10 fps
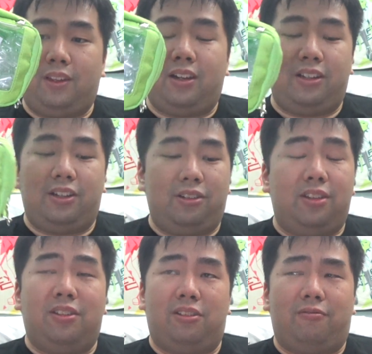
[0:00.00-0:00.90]
uh, no,
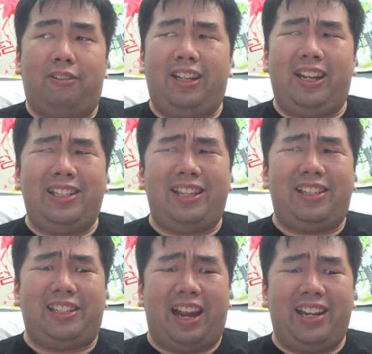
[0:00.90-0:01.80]
no, what did I say?
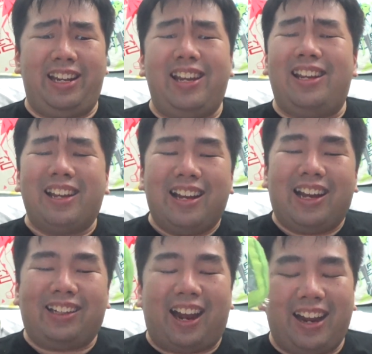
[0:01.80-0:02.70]
Giny?
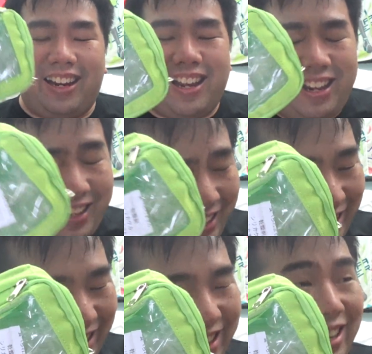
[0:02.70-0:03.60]
A tiny.
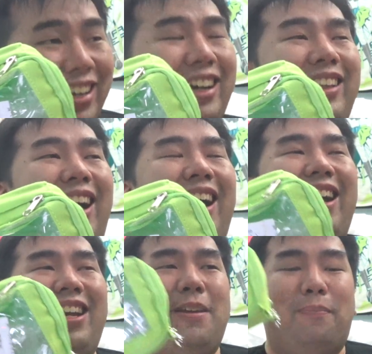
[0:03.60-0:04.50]
A
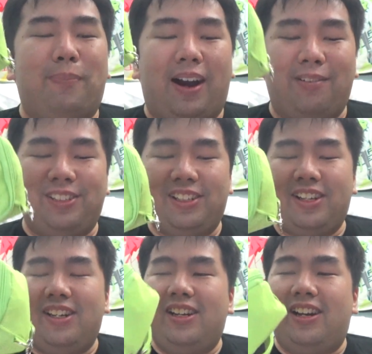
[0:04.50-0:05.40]
tiny pouch.
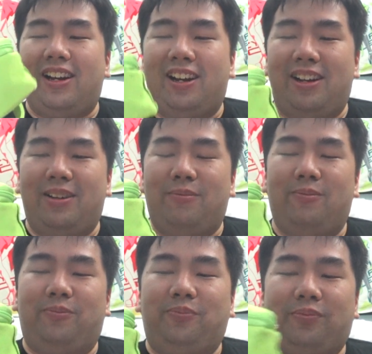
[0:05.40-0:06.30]

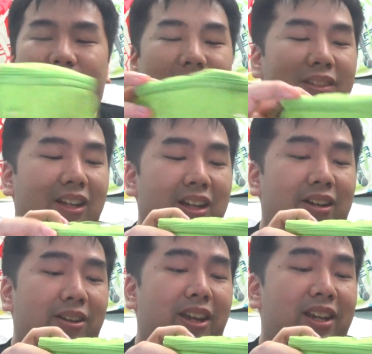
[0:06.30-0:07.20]
Um,
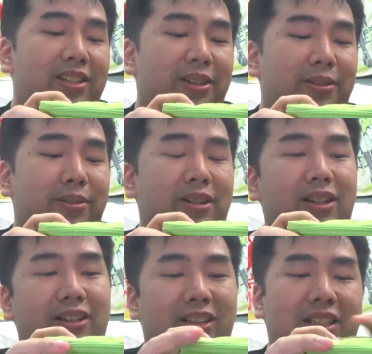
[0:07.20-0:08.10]
okay, so
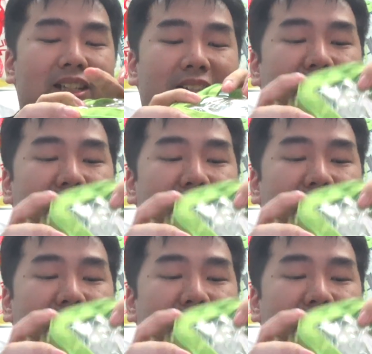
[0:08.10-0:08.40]
it's a